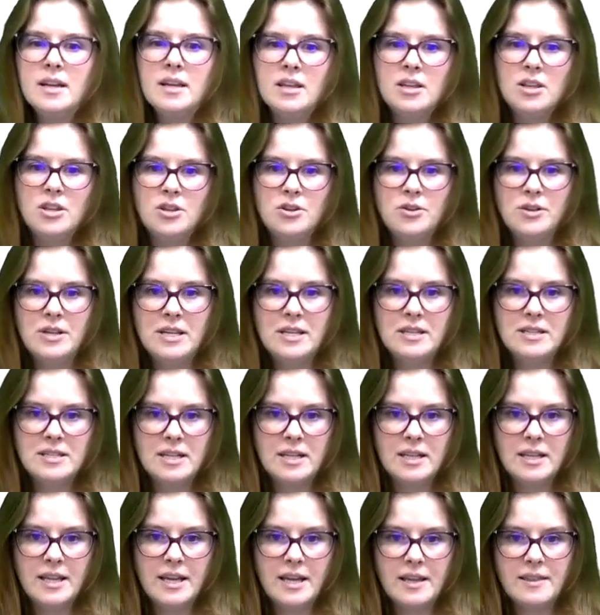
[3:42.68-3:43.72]
you need to
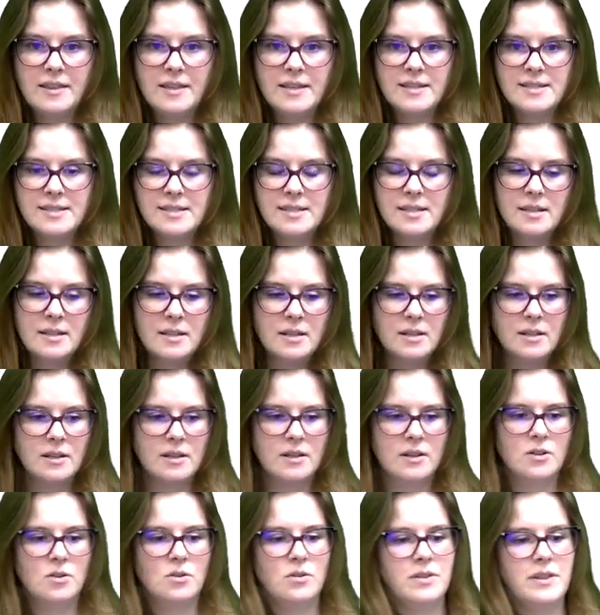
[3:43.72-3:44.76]
click this
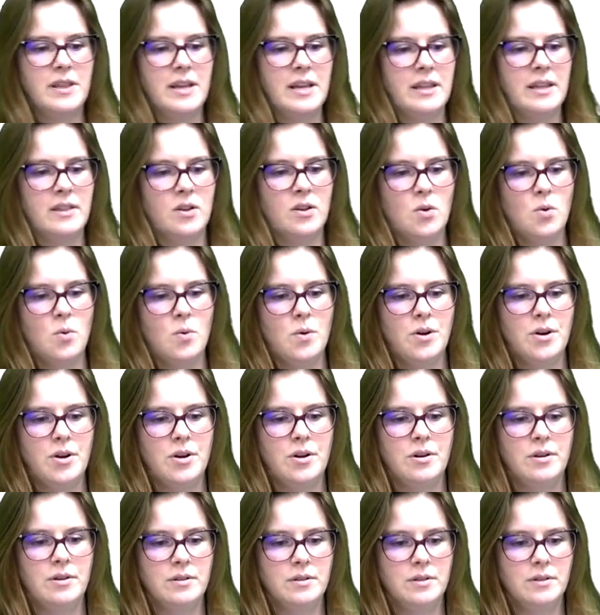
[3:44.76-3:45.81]
little thing in the
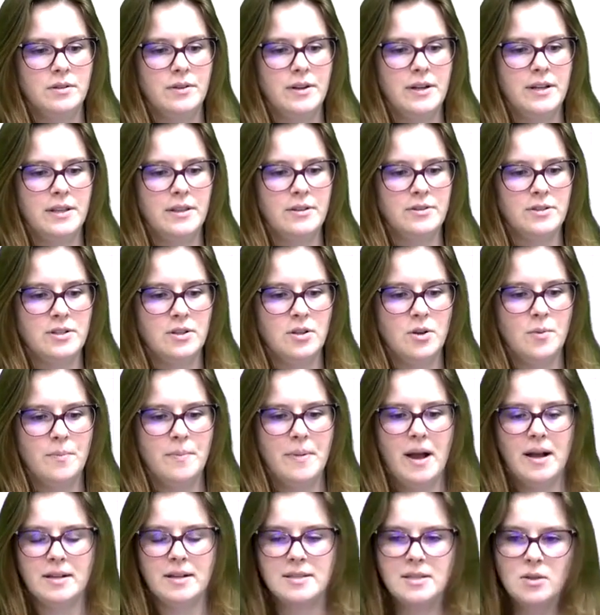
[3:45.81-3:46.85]
corner, right? There's a little
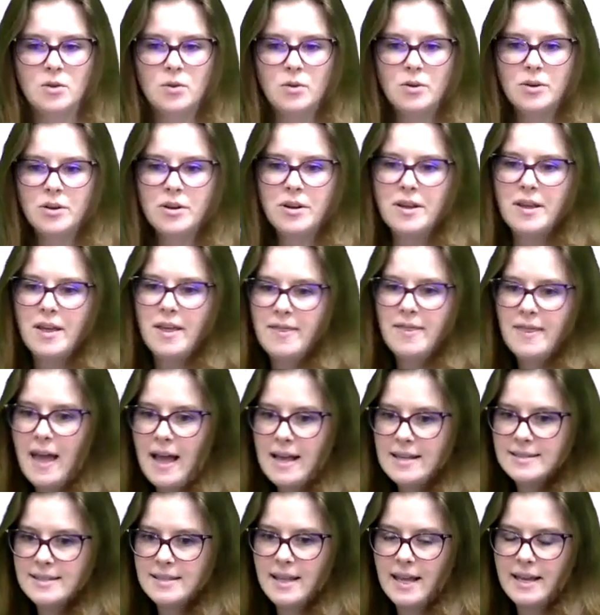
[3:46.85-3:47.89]
box in the corner, and
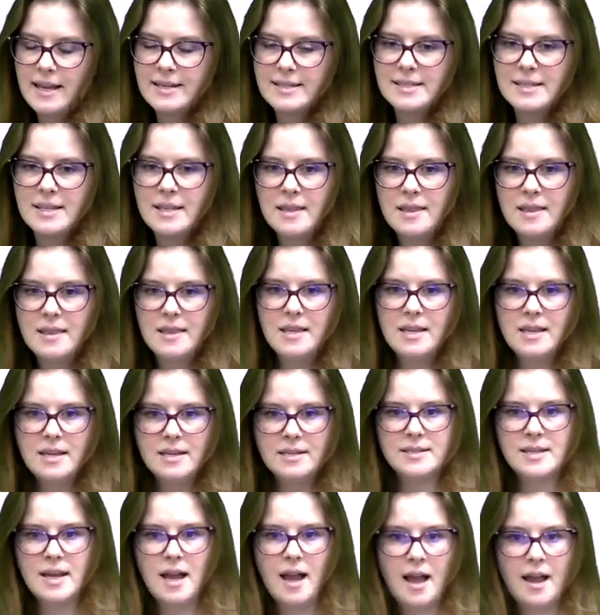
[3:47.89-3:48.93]
that selects the
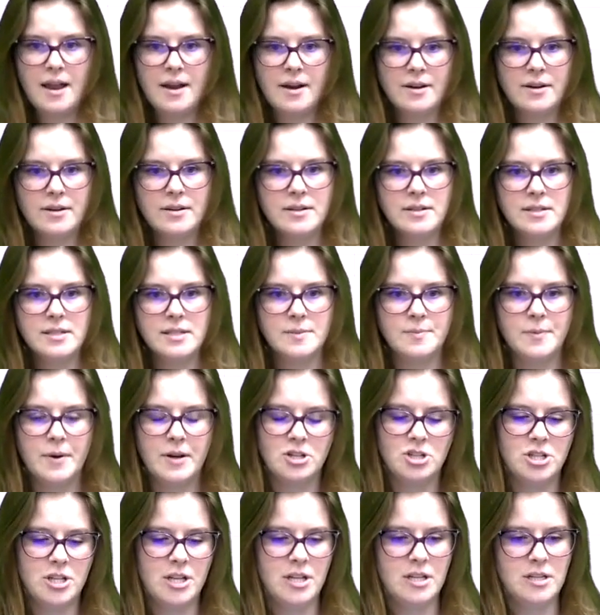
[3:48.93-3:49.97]
entire
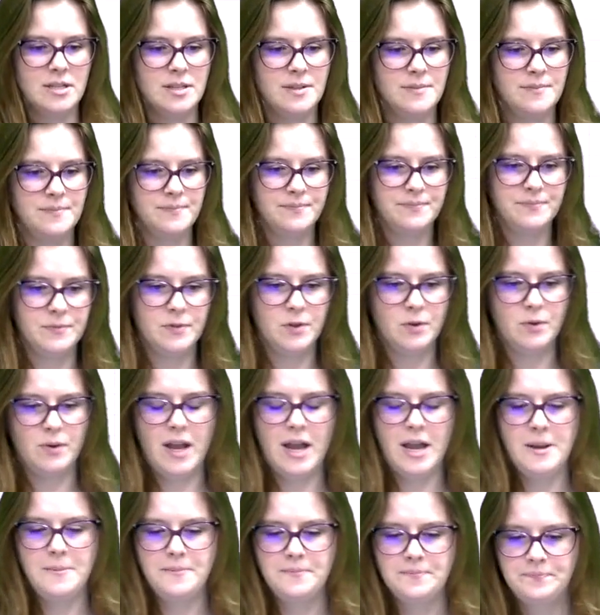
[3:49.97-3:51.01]
spreadsheet, okay?